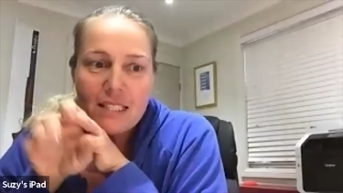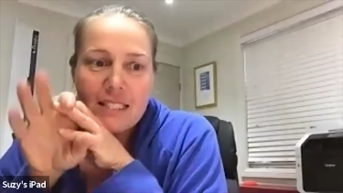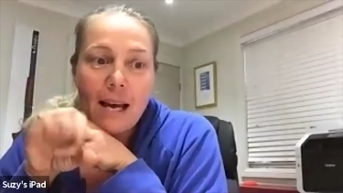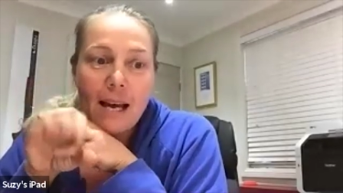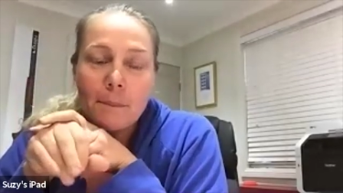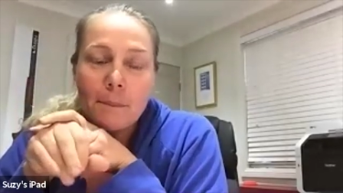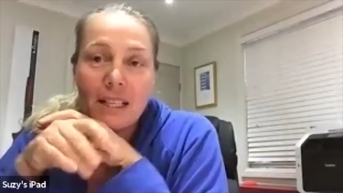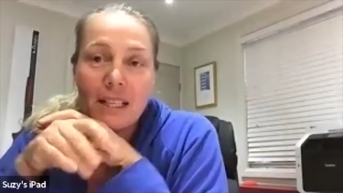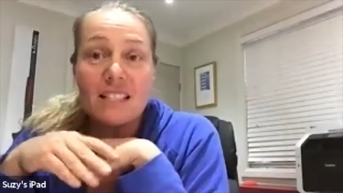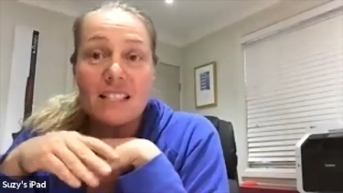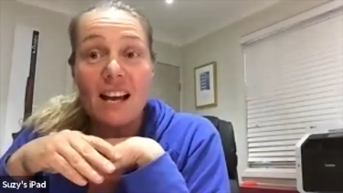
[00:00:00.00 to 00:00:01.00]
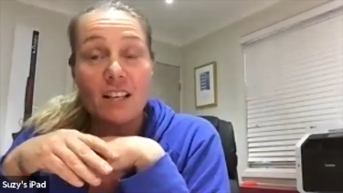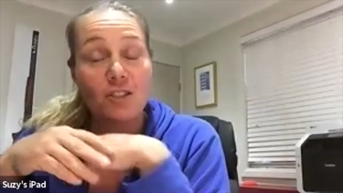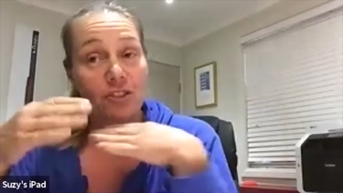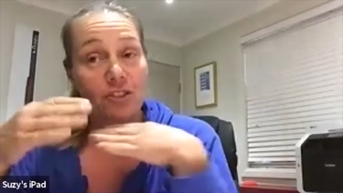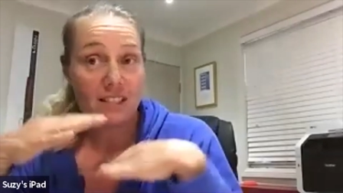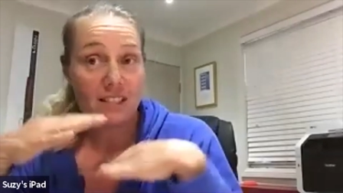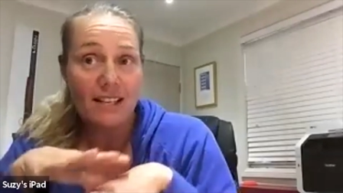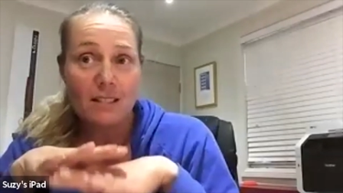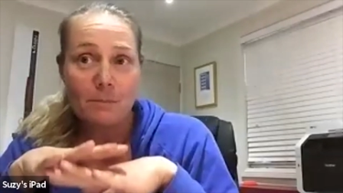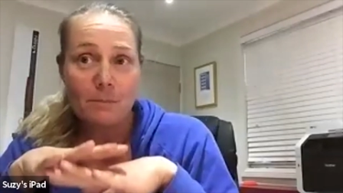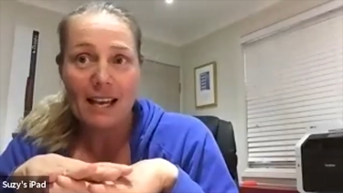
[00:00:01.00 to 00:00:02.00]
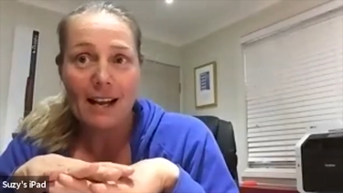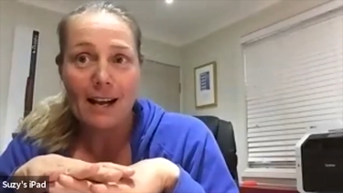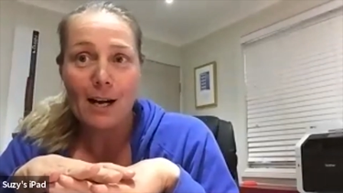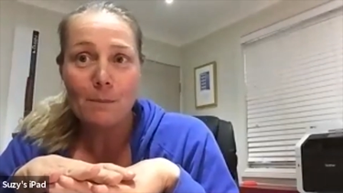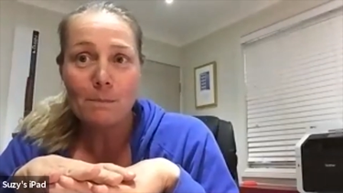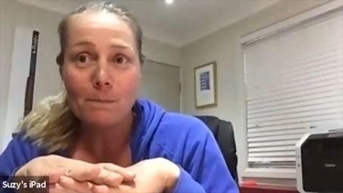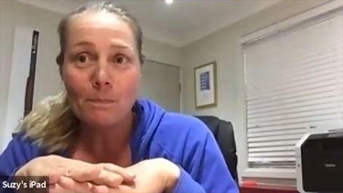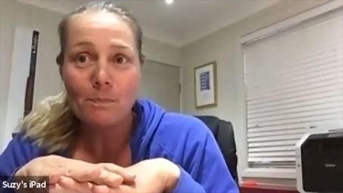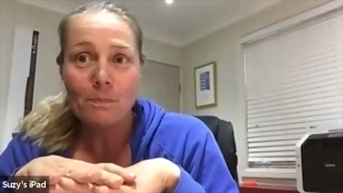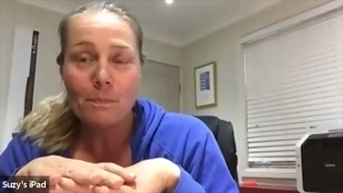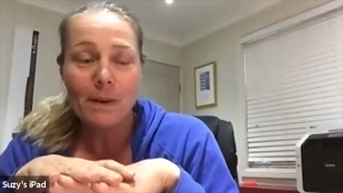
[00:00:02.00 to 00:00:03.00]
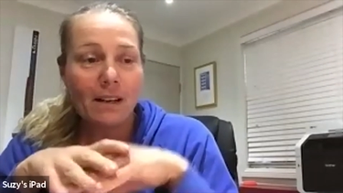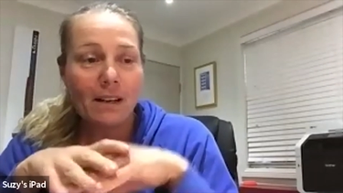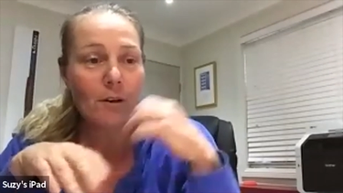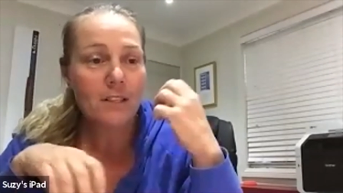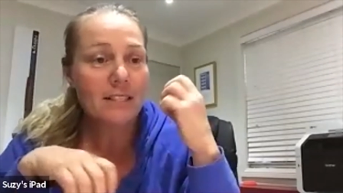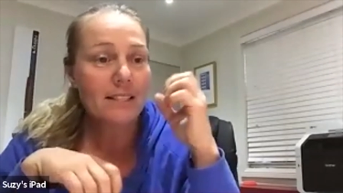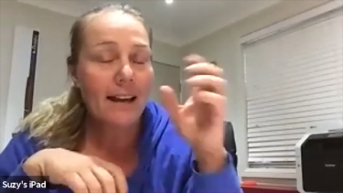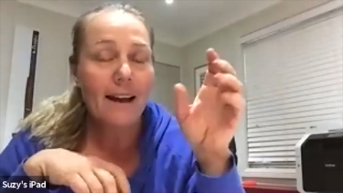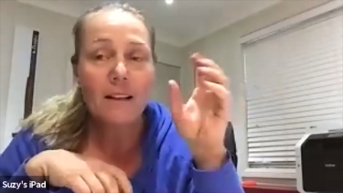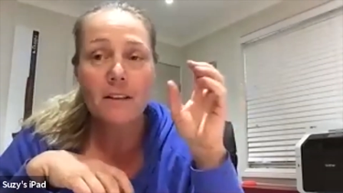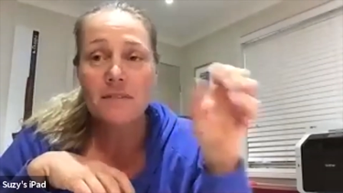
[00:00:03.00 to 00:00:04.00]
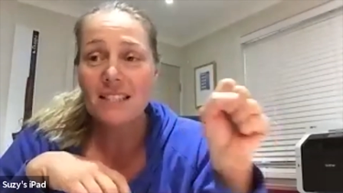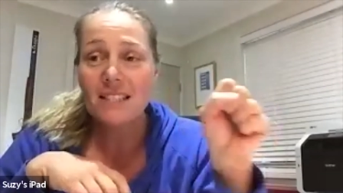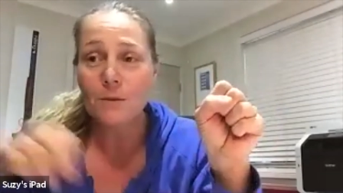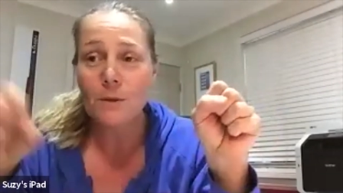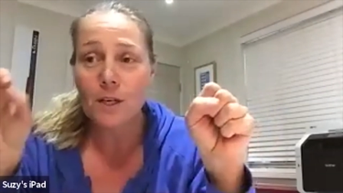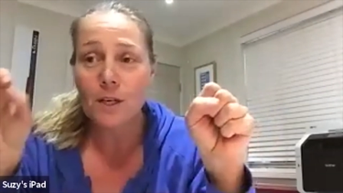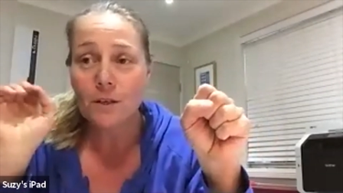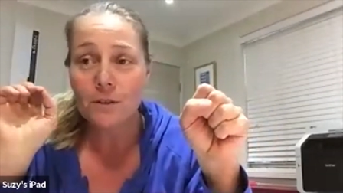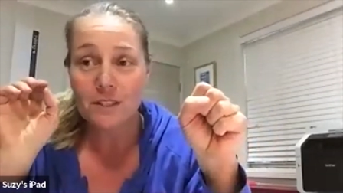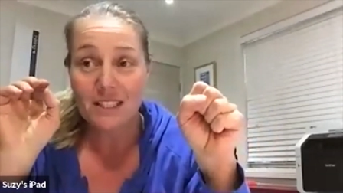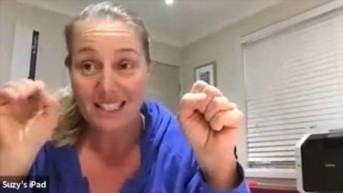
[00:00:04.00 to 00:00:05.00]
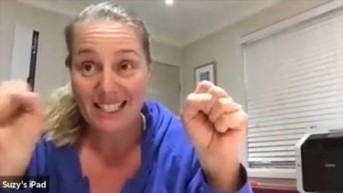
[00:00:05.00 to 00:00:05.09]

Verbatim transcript: Some clay target shooters like to be calm, but on a scale of zero to